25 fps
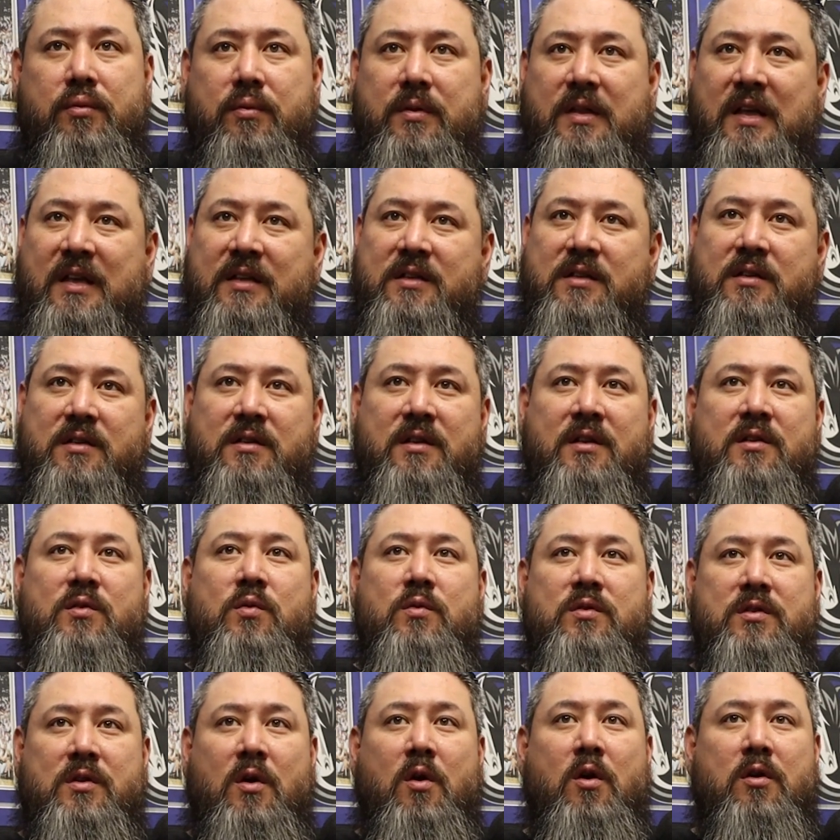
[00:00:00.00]
this
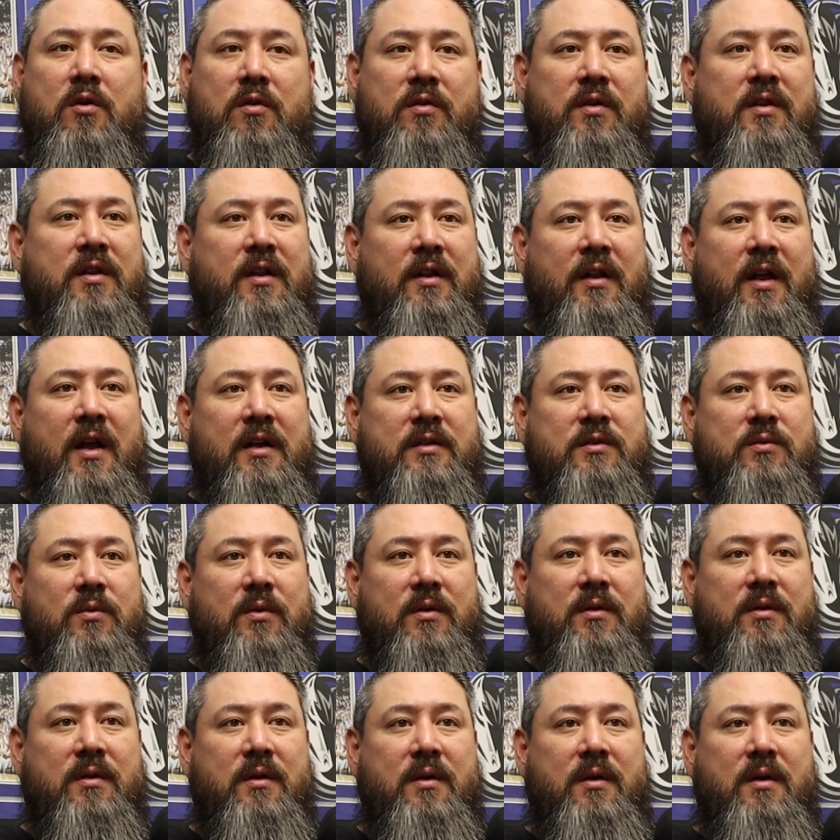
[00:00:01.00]
one's harder than the last
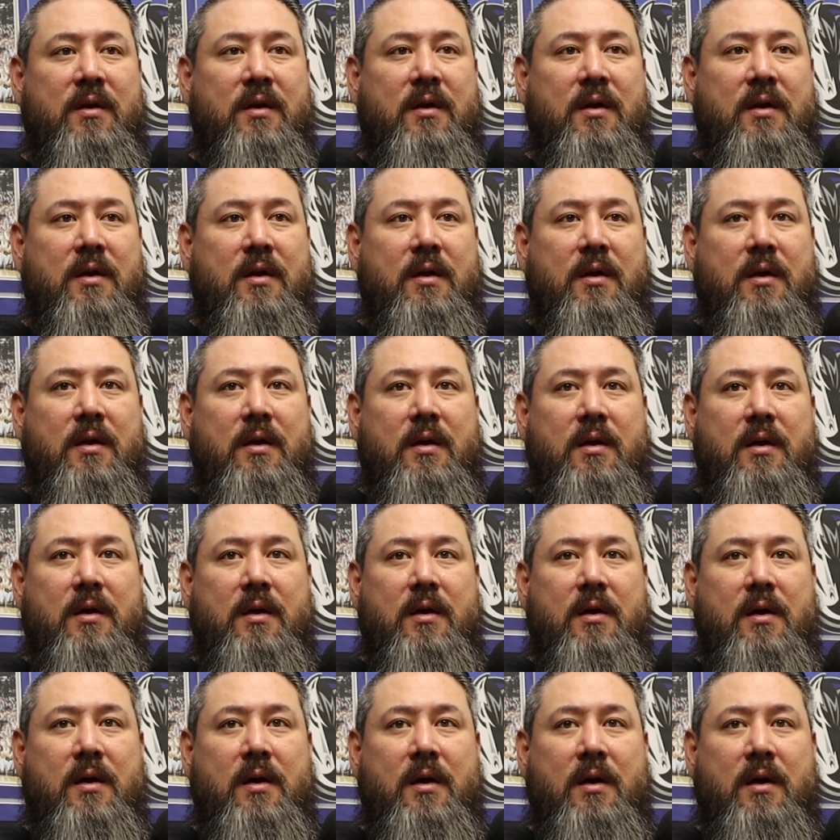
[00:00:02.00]
one.
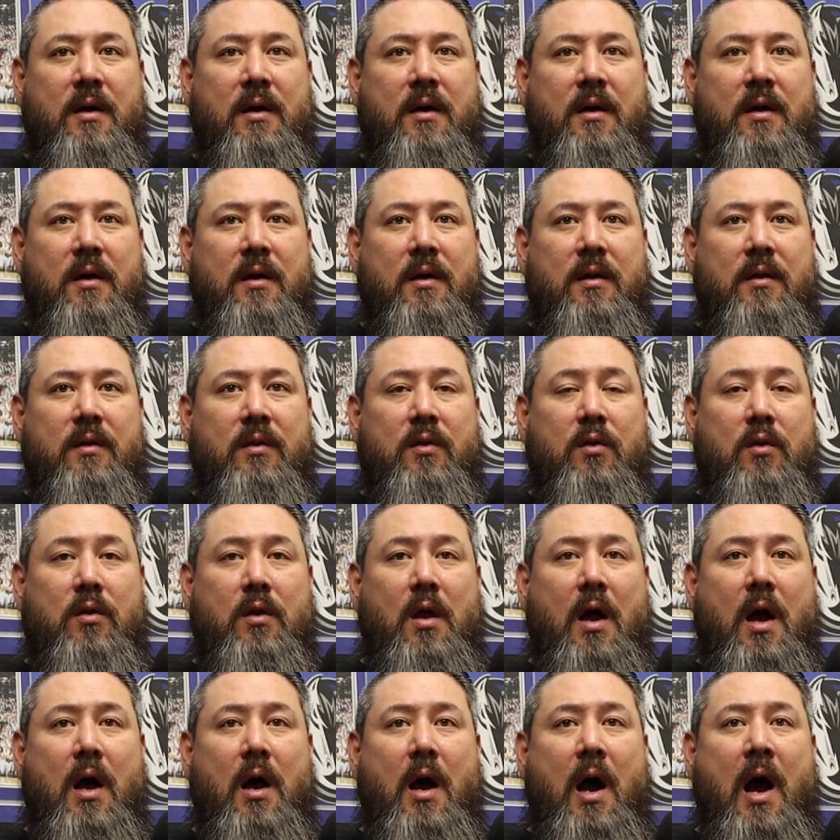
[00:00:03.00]

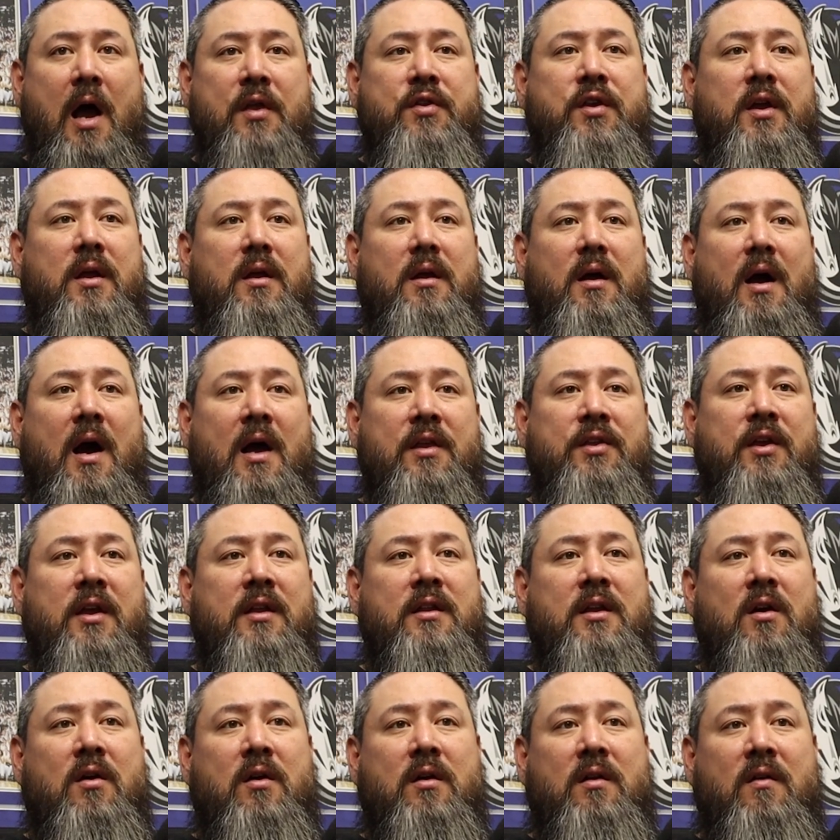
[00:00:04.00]
I
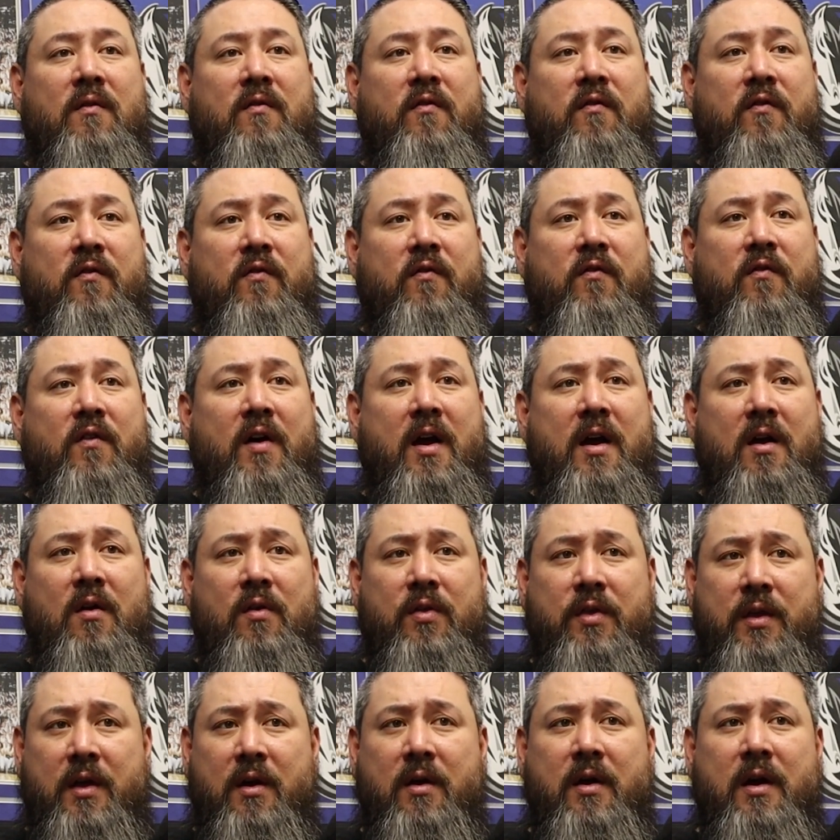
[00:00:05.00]
think they're gonna fire
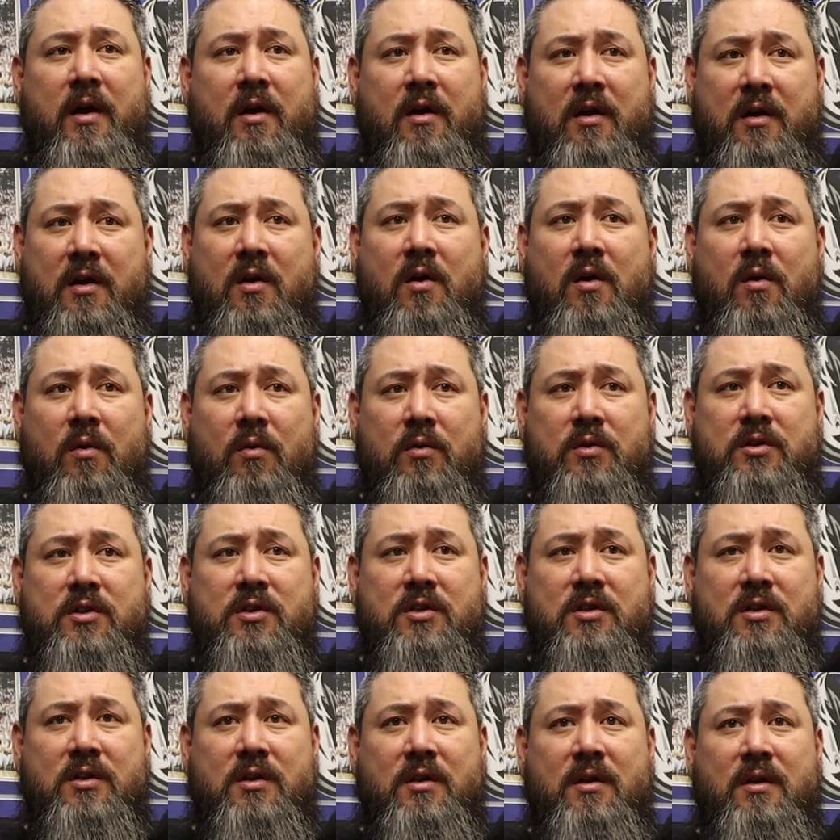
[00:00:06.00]
their head
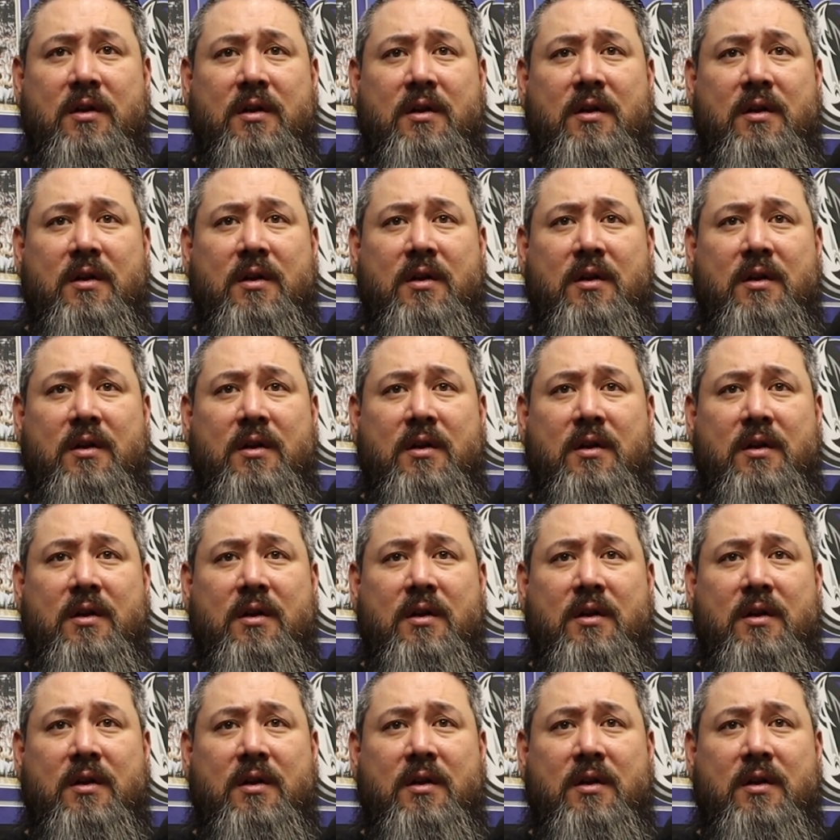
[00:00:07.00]
coach.